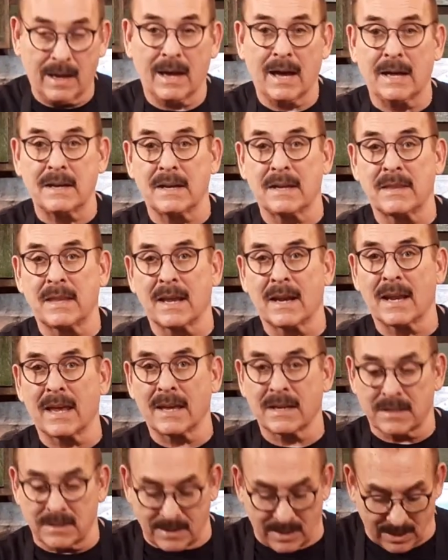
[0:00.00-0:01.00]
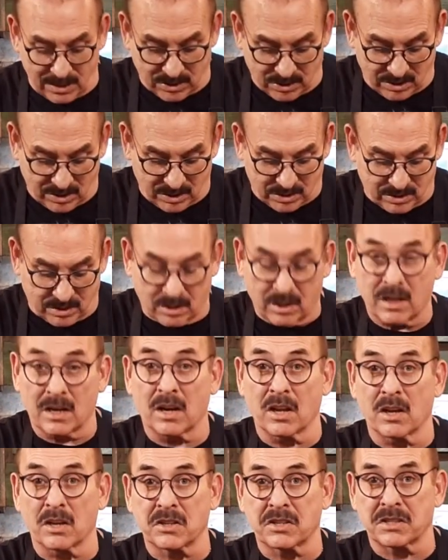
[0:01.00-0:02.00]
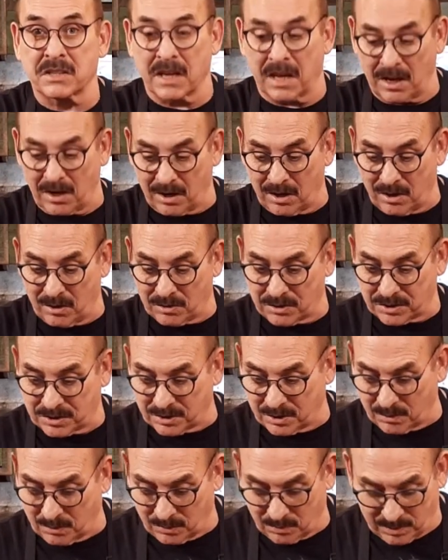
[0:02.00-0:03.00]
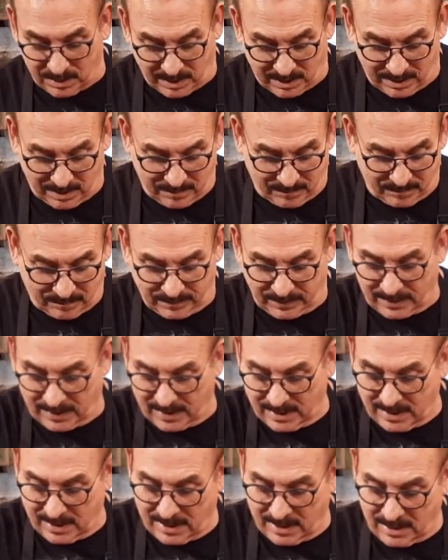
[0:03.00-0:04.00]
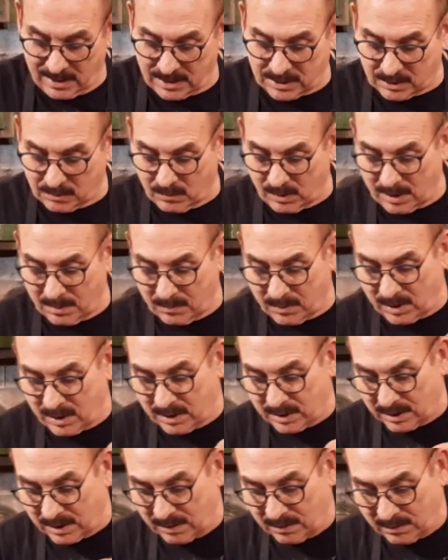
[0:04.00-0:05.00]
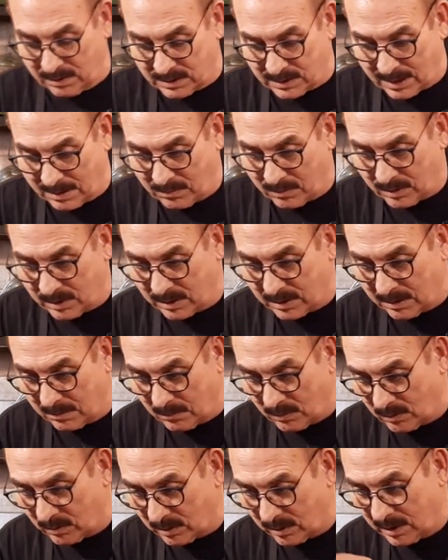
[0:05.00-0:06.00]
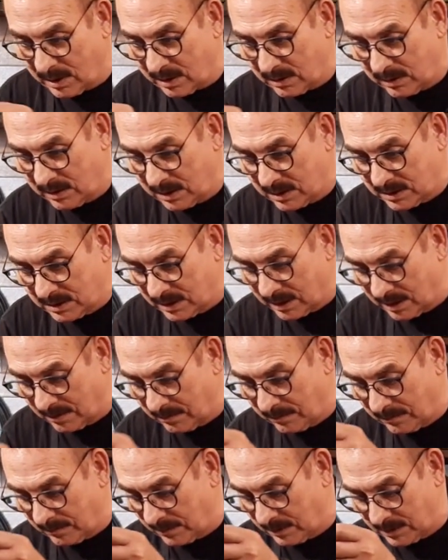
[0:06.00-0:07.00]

I did that last night so this can get a little stale also, okay? So what I'm gonna do is I'm gonna cut this up.